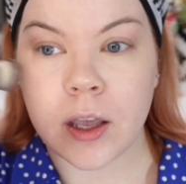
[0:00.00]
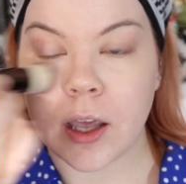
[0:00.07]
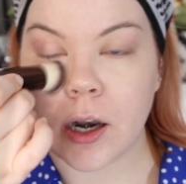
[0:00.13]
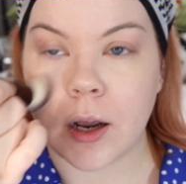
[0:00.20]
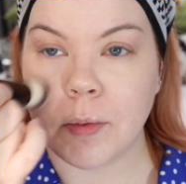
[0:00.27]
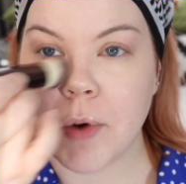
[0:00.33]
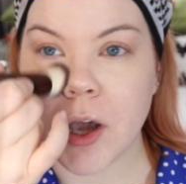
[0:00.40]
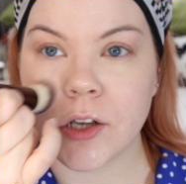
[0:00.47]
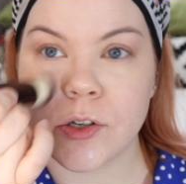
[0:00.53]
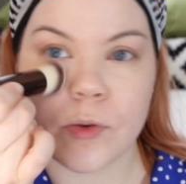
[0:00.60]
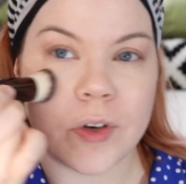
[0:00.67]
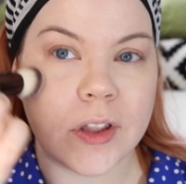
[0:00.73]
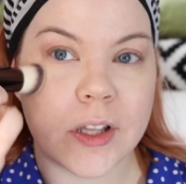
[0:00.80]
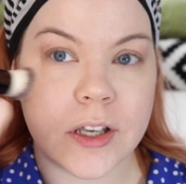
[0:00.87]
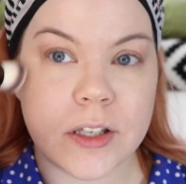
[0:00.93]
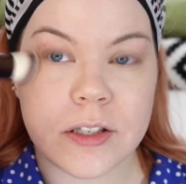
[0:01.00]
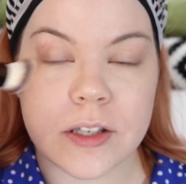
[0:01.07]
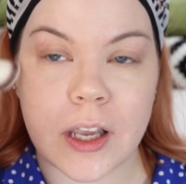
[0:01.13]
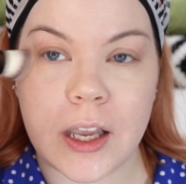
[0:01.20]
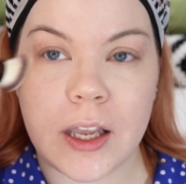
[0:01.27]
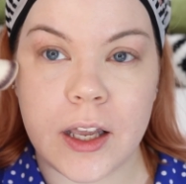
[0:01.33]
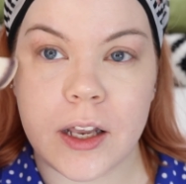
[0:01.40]
Now I'm not doing this
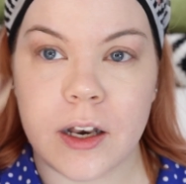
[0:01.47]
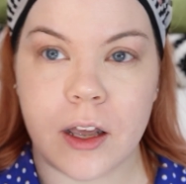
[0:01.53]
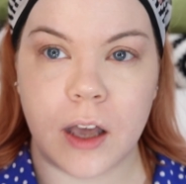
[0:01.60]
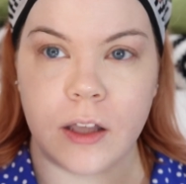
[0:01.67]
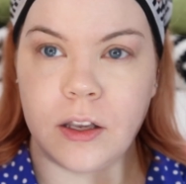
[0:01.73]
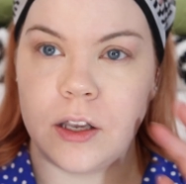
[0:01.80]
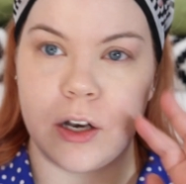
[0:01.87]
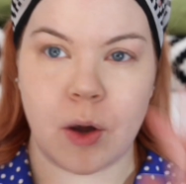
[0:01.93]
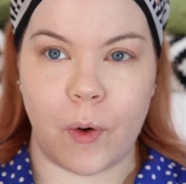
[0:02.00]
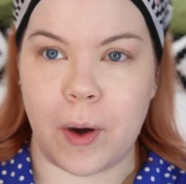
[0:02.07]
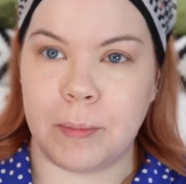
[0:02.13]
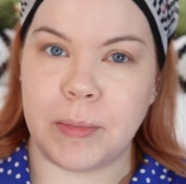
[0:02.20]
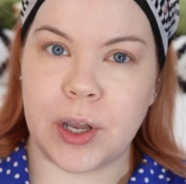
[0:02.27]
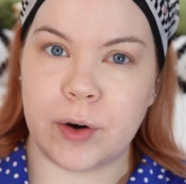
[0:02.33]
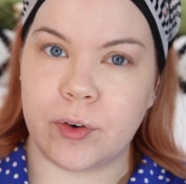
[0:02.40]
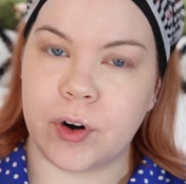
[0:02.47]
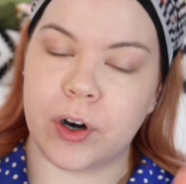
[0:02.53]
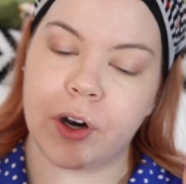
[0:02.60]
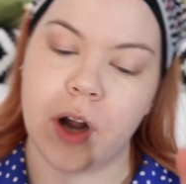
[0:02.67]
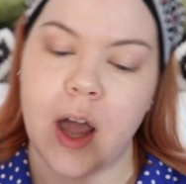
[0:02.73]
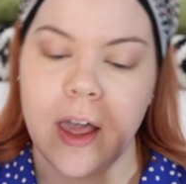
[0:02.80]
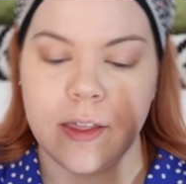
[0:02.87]
in, you know, a
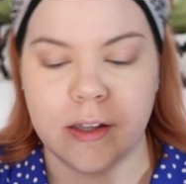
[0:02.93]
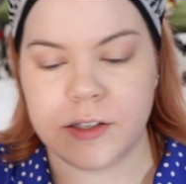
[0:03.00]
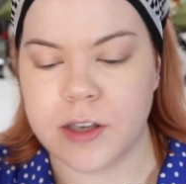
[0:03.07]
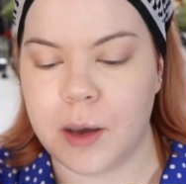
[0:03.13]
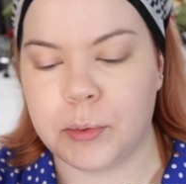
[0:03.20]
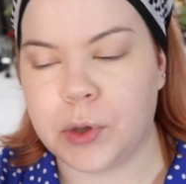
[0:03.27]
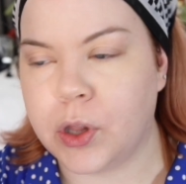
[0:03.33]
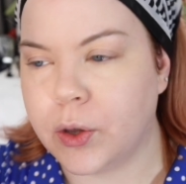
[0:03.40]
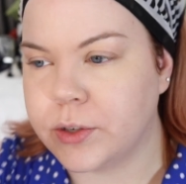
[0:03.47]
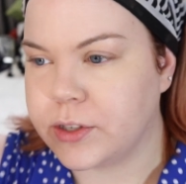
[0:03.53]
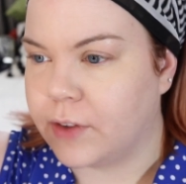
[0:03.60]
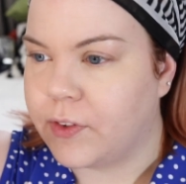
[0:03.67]
mirror that's up close.